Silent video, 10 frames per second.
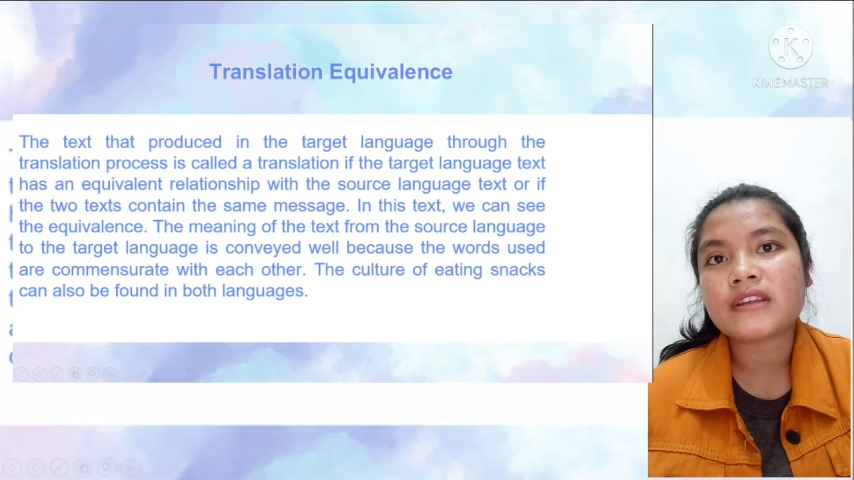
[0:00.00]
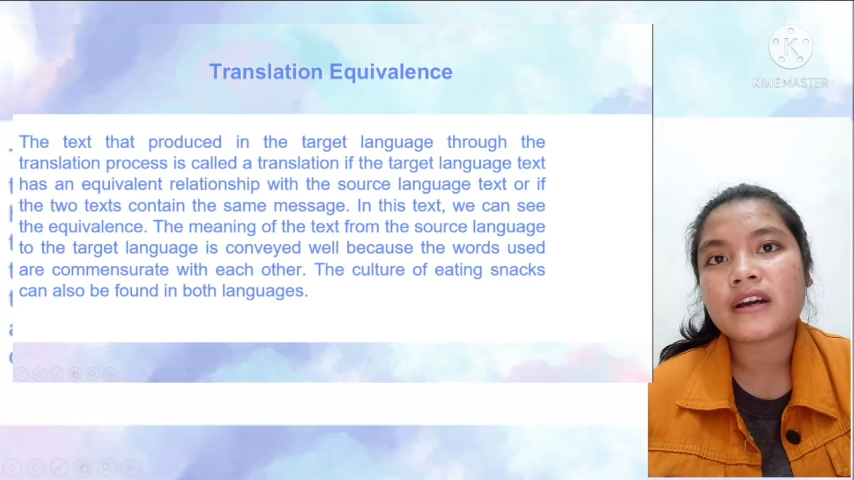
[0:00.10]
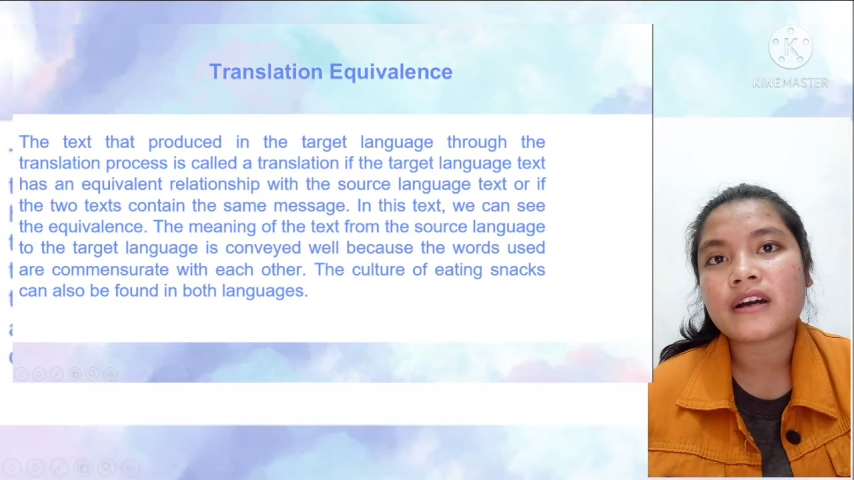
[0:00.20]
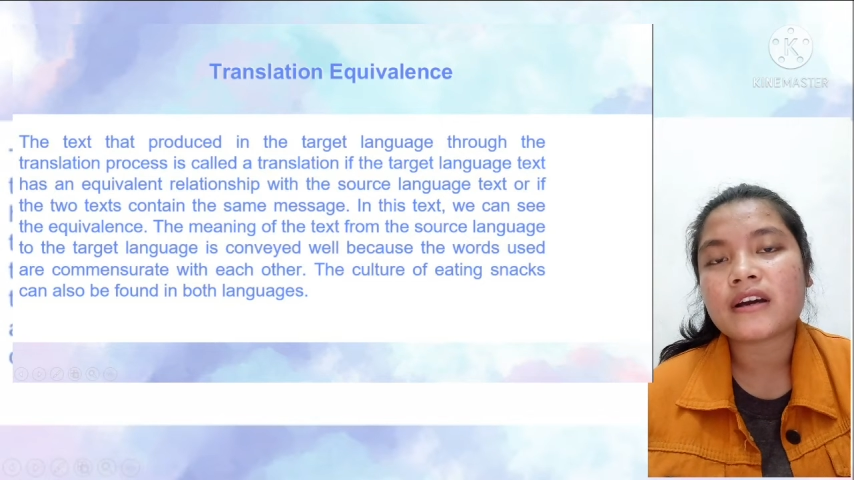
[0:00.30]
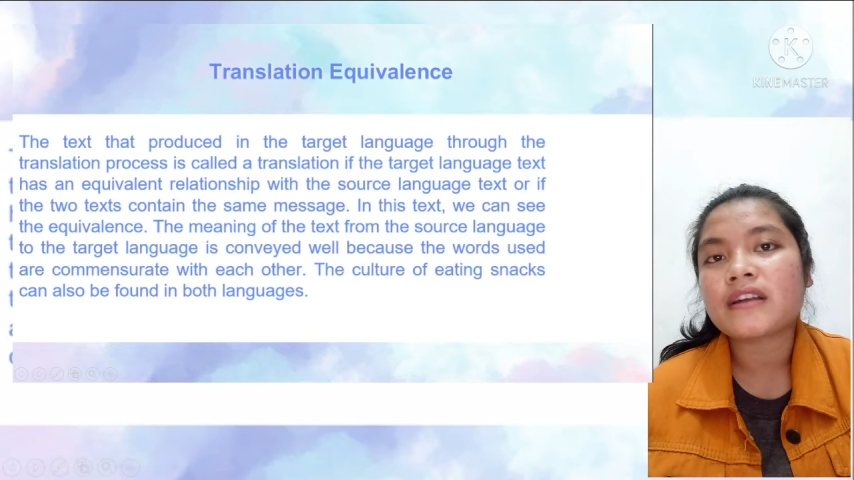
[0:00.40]

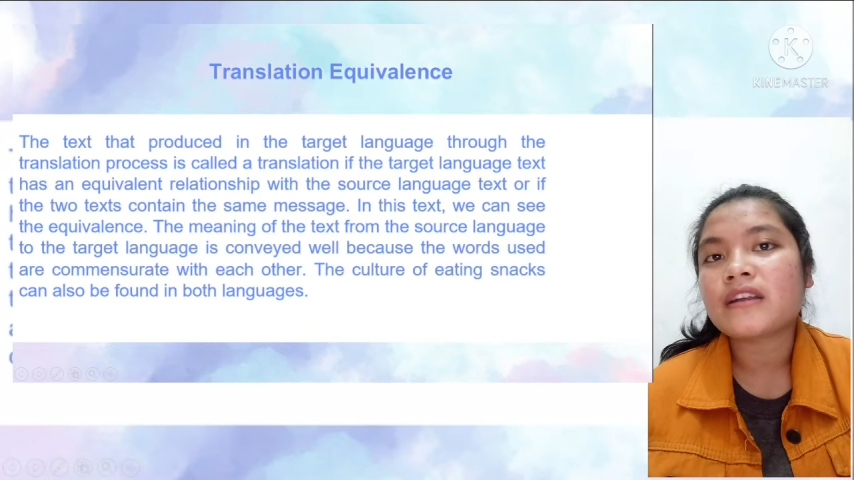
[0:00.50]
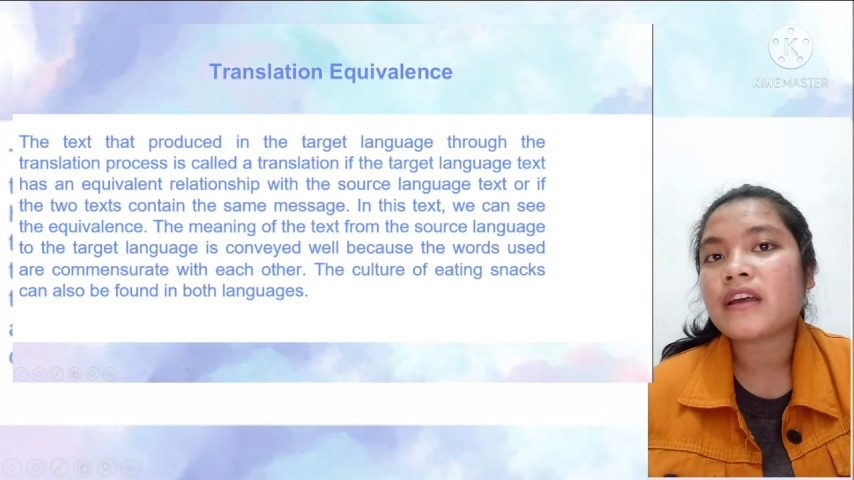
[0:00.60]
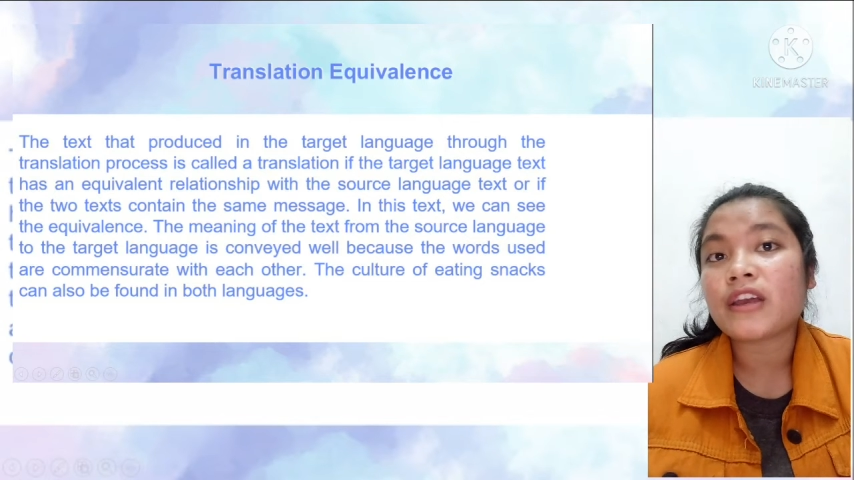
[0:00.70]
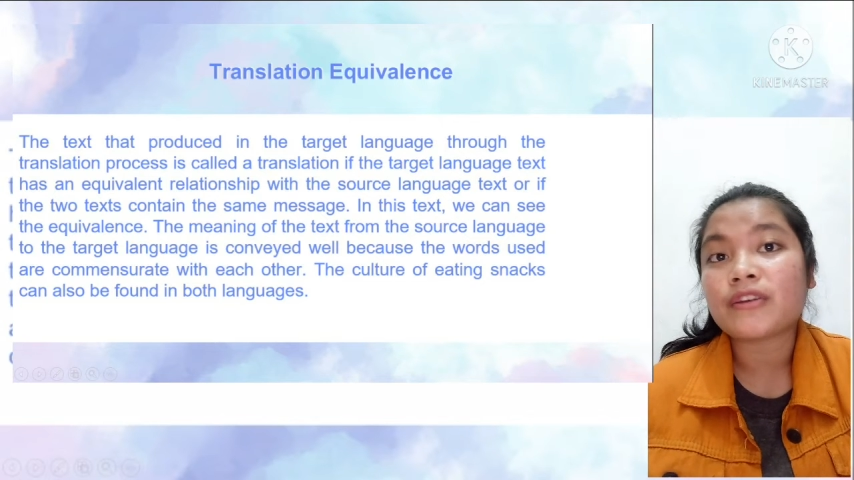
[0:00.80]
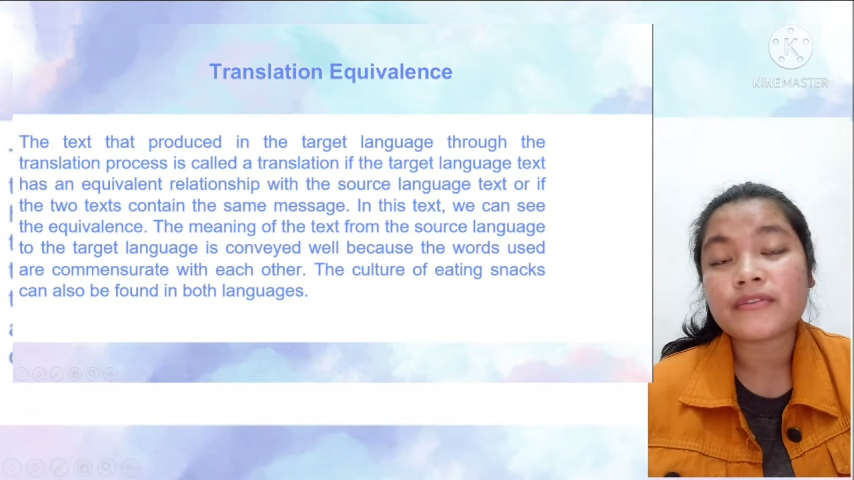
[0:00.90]
the
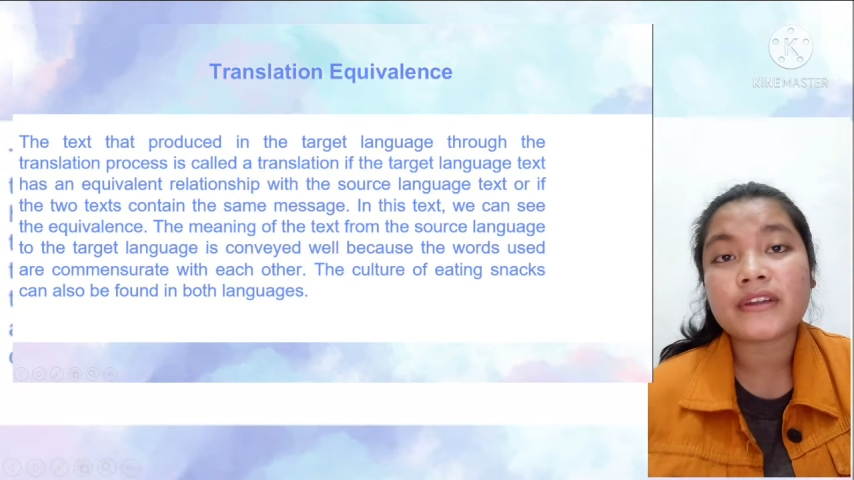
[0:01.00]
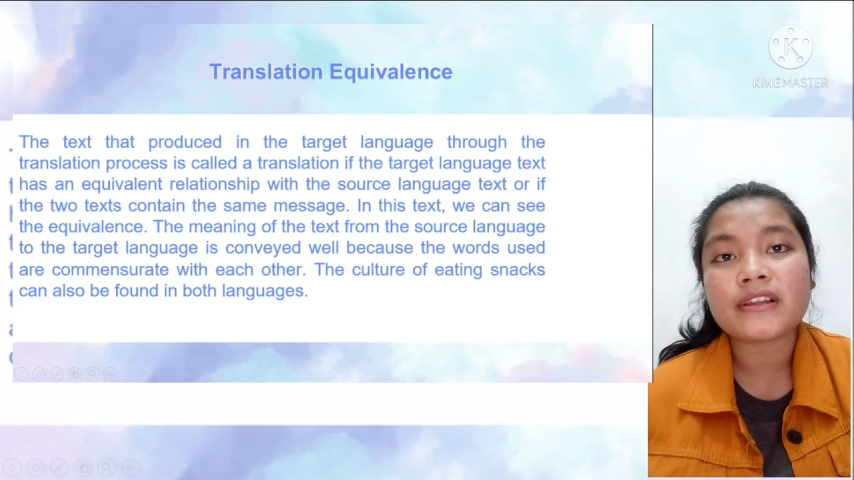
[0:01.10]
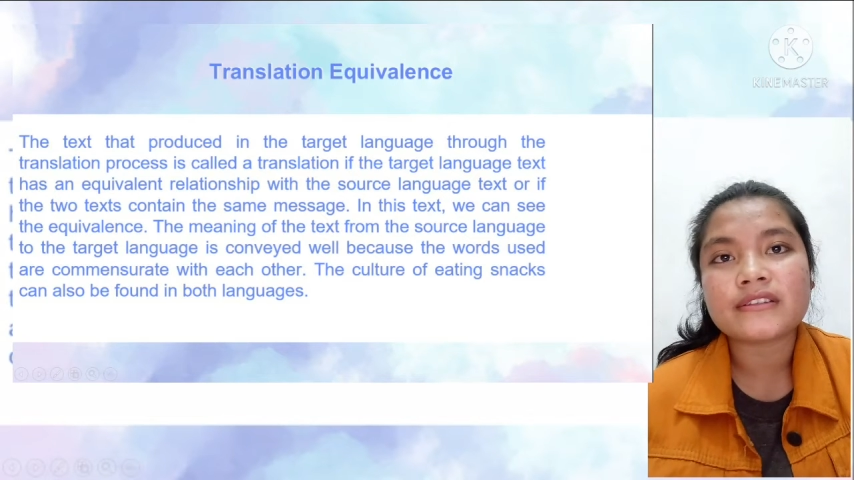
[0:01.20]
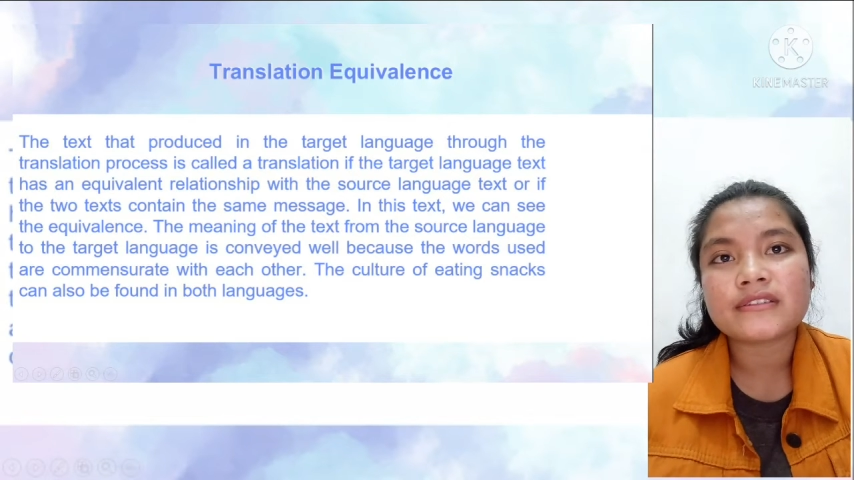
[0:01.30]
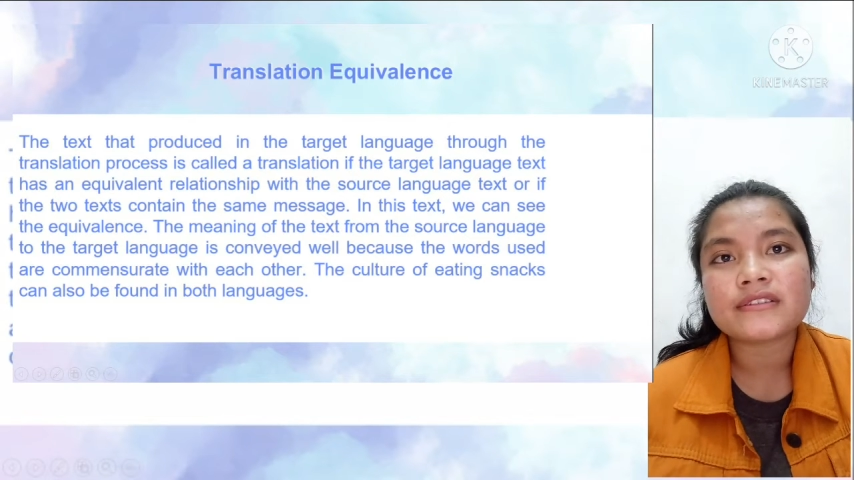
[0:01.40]

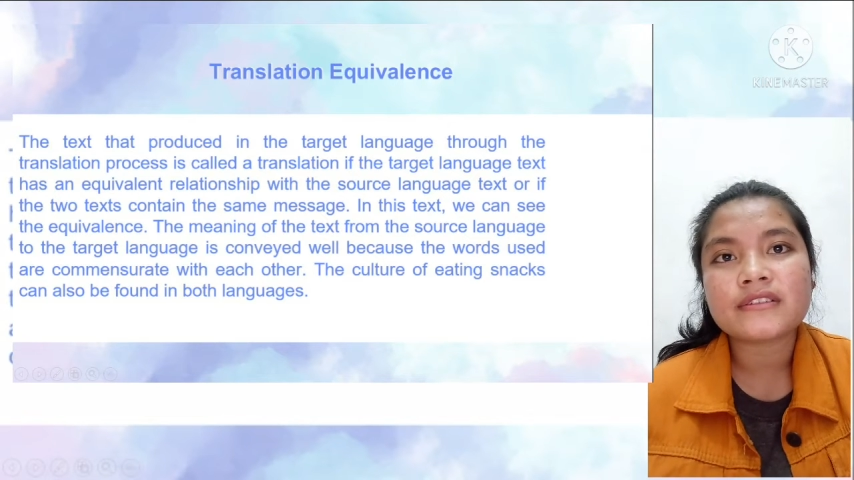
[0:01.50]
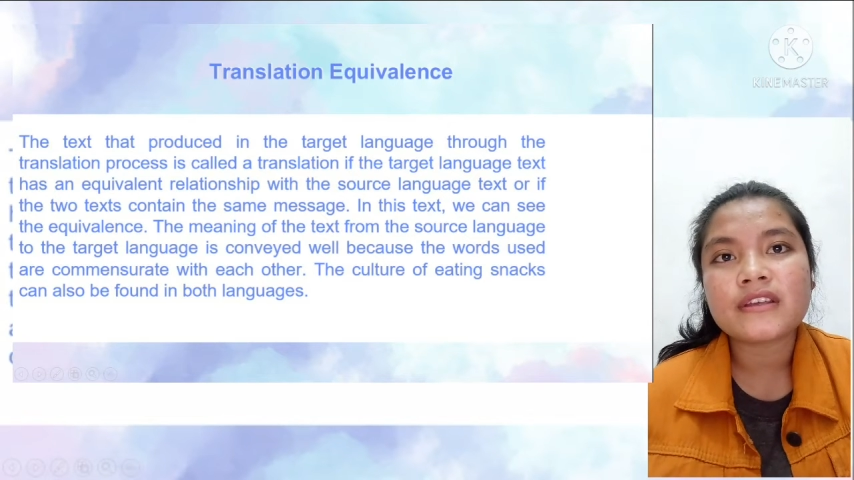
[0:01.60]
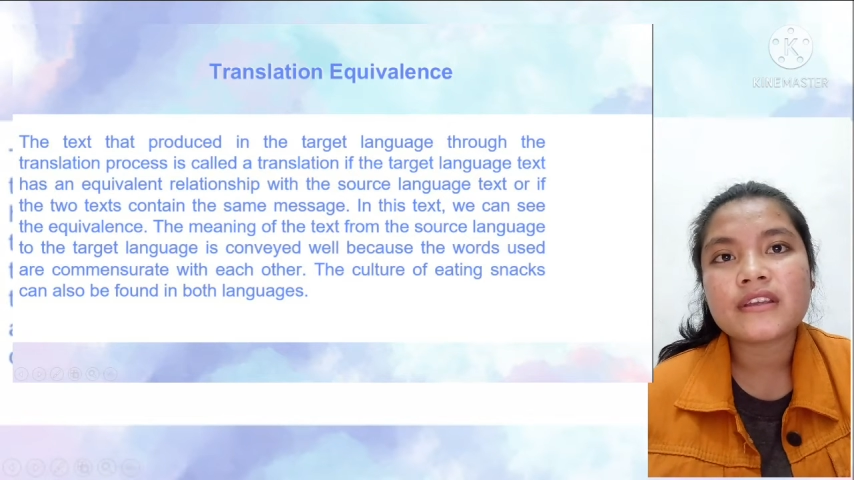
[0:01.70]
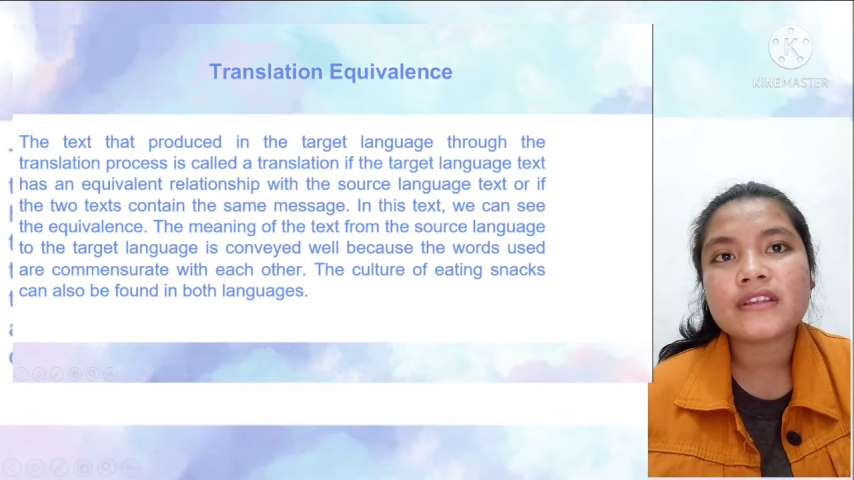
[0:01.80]
equivalence.